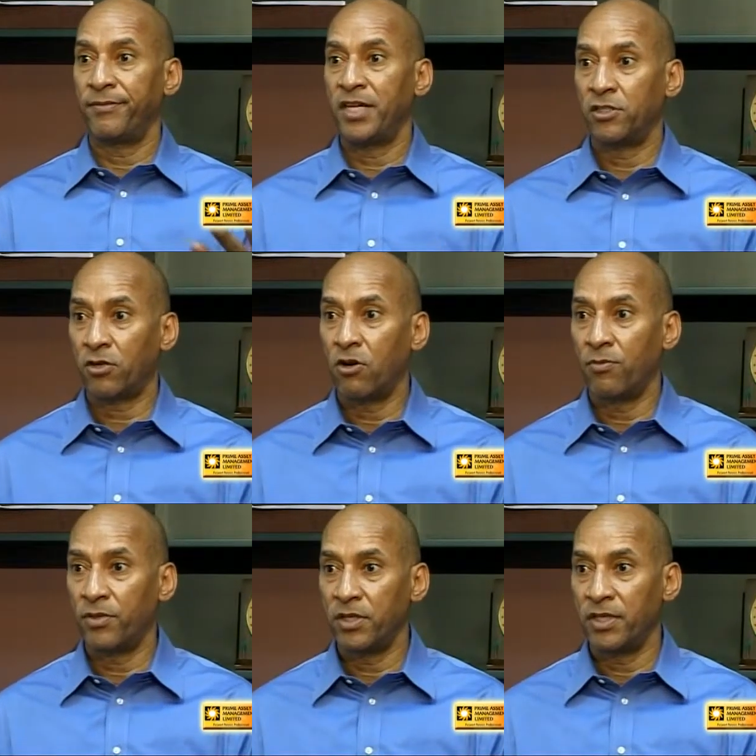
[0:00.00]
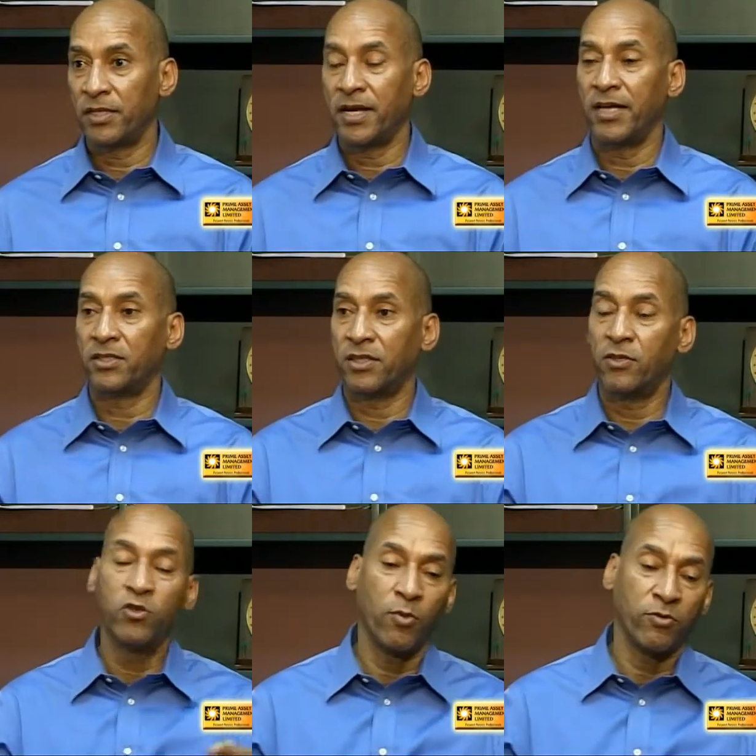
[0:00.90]
major company that has
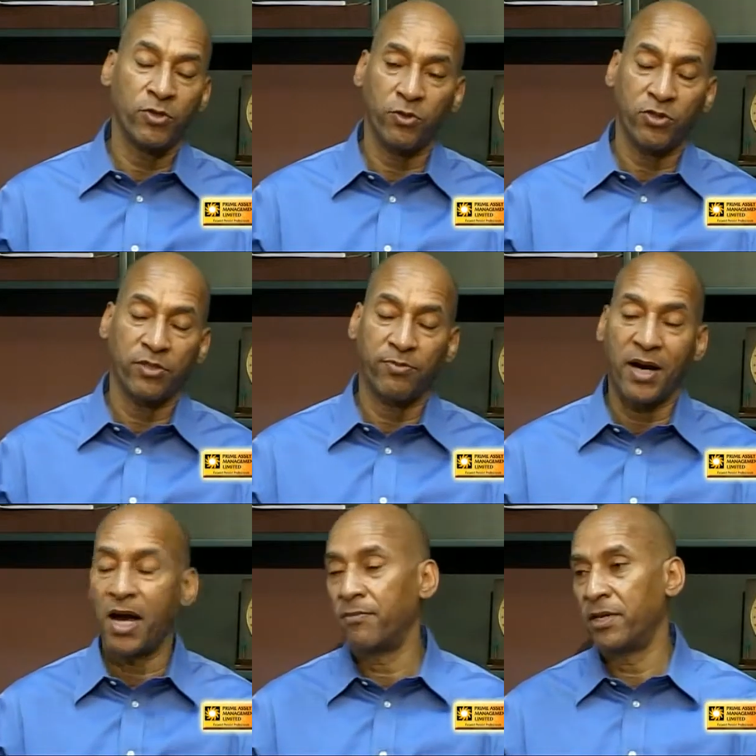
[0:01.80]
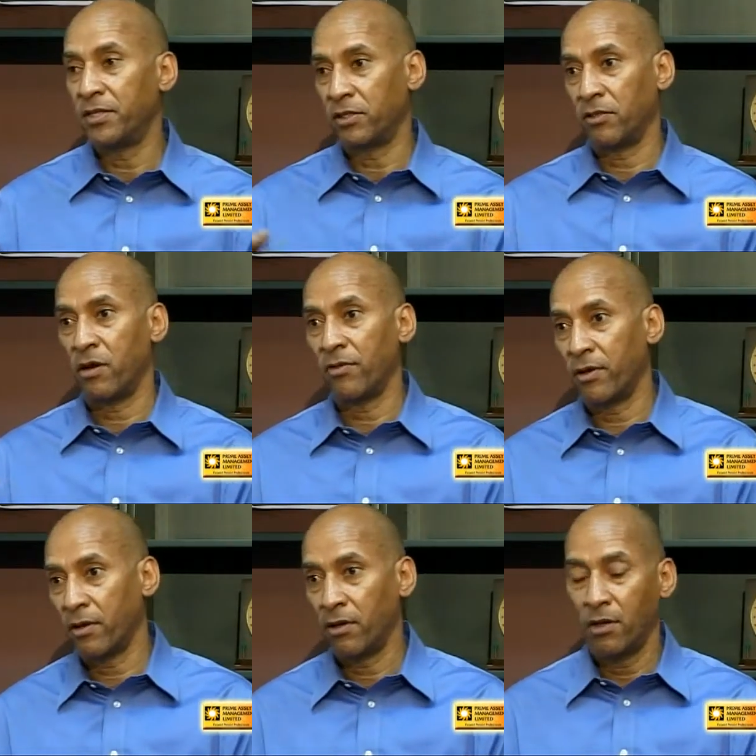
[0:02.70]
human resource departments and
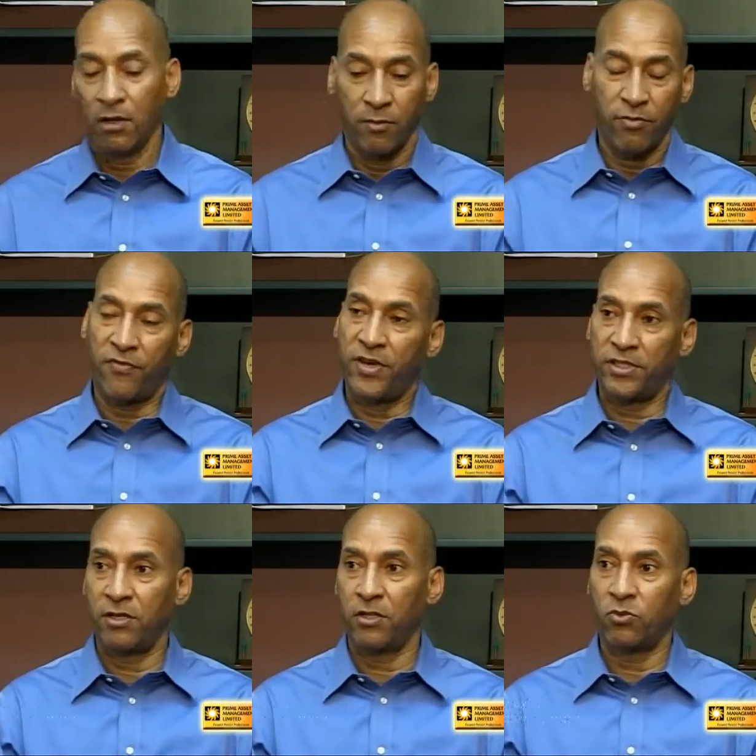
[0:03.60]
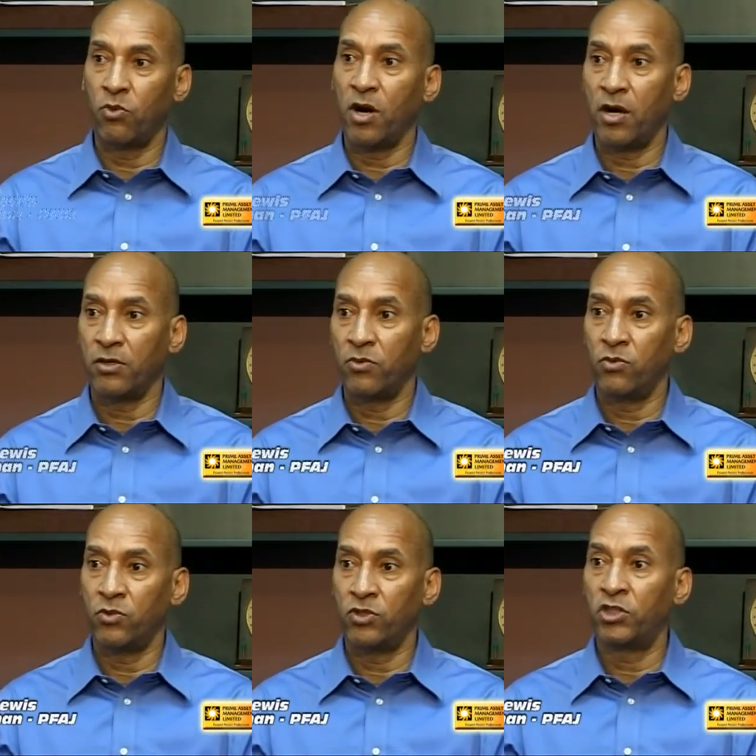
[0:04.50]
other professionals
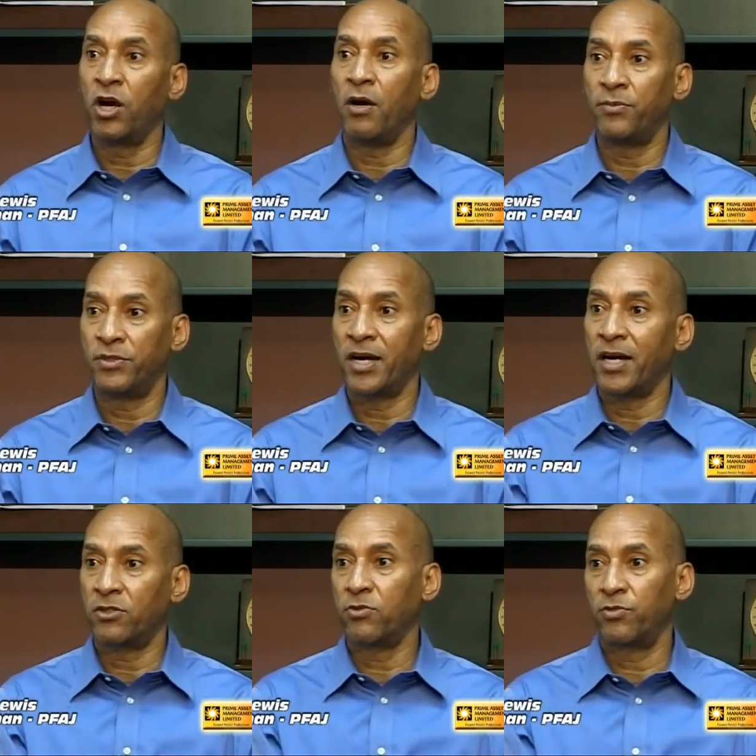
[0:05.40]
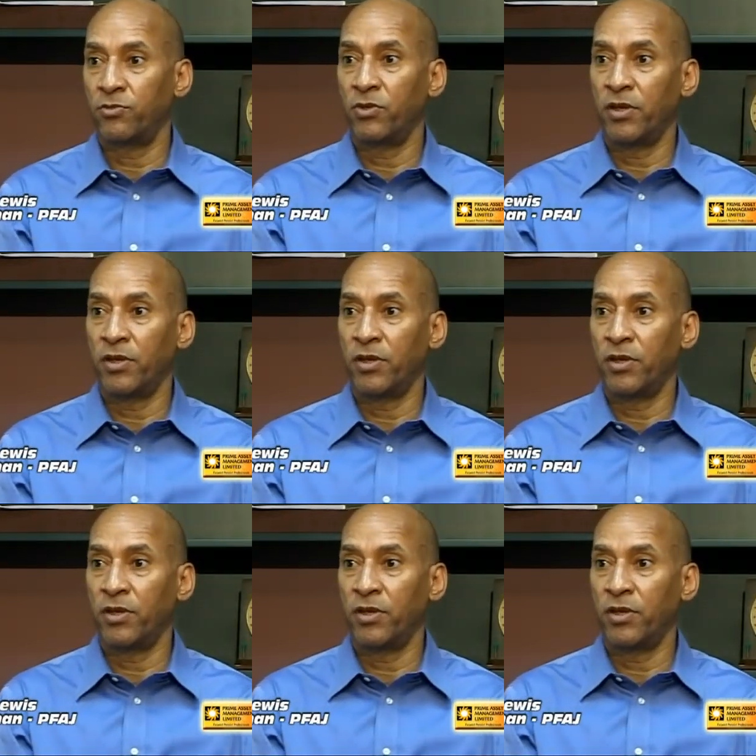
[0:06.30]
whose jobs are to